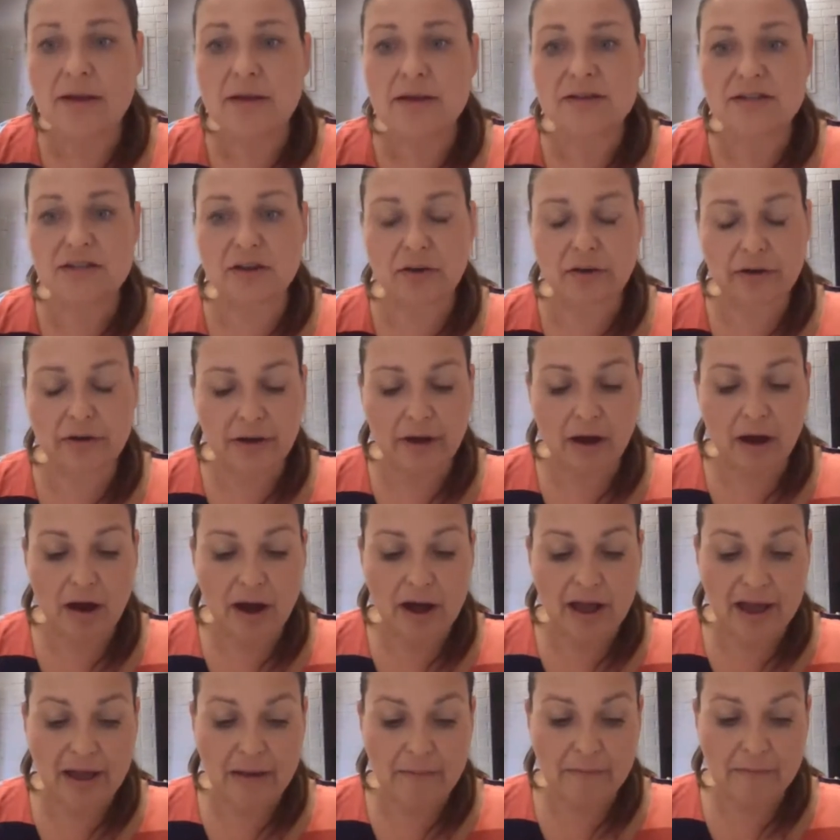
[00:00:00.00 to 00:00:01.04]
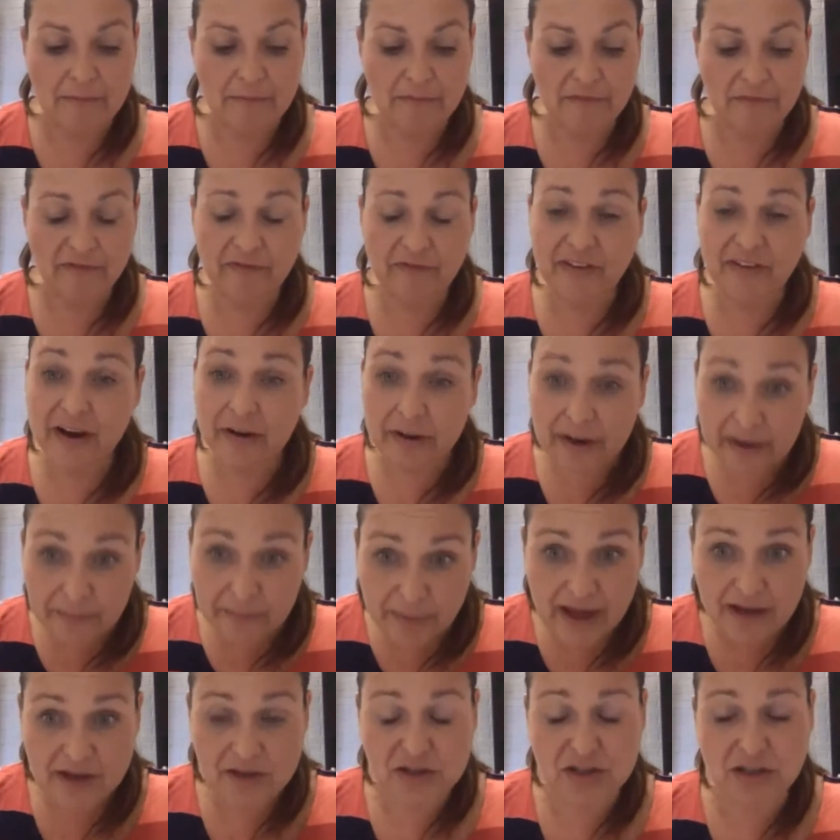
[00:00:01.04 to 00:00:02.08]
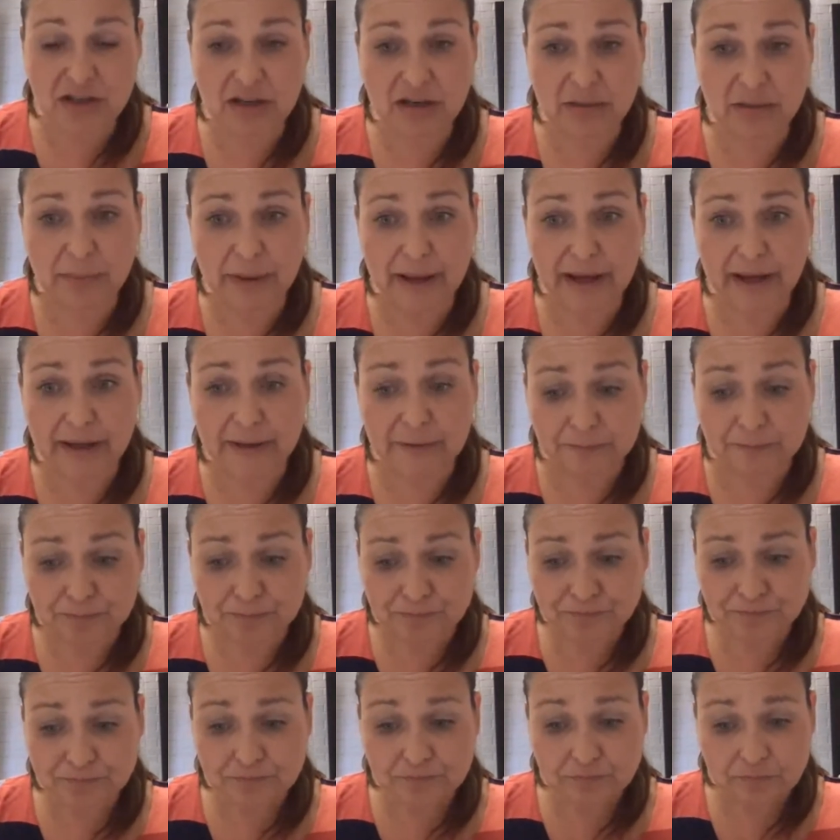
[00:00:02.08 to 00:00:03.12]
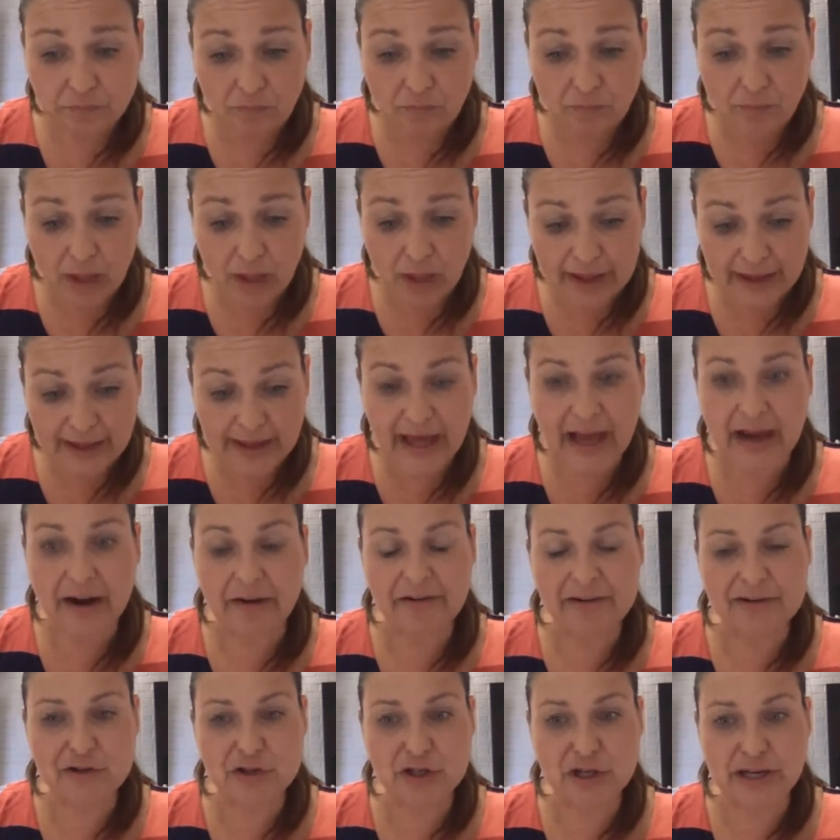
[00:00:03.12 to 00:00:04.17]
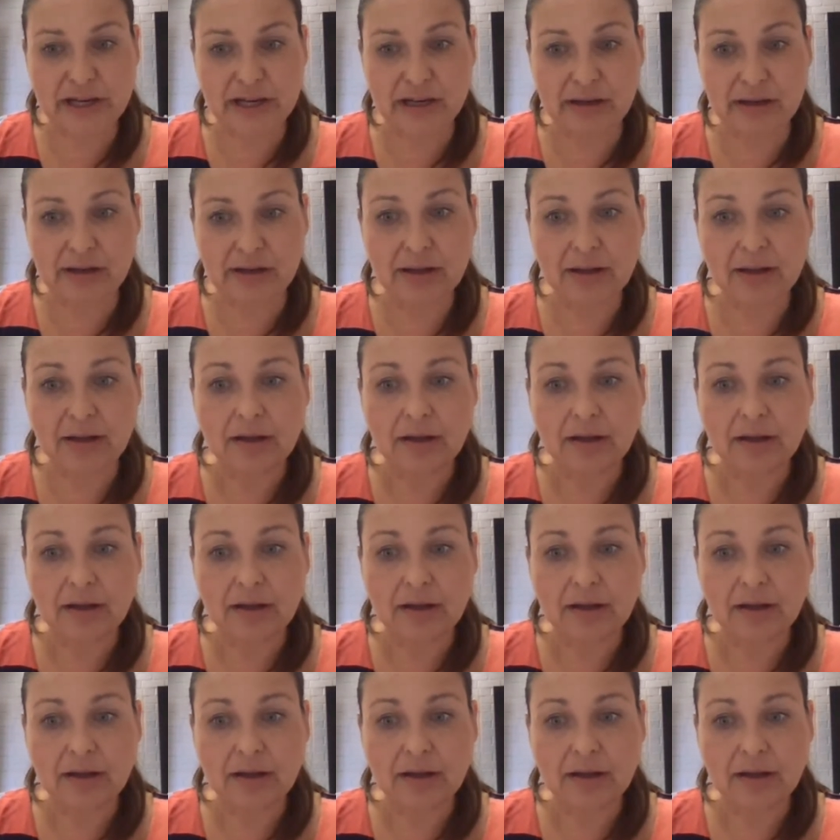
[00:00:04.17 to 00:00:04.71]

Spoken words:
So I am very passionate about encouraging